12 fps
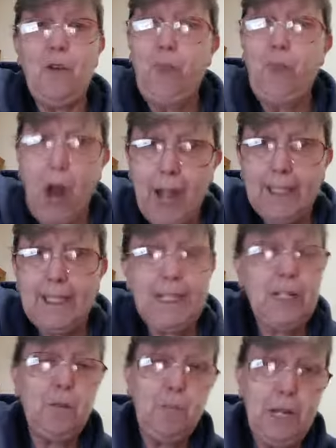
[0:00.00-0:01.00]
finally and
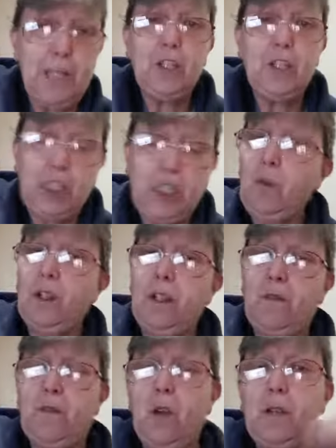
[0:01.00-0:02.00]
admitted that she wanted
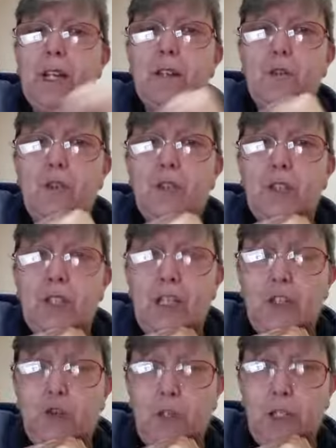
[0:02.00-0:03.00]
it rolled out across the
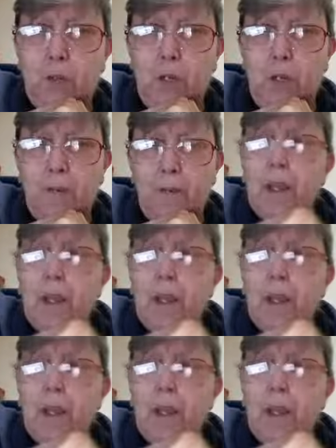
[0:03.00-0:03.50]
country as well.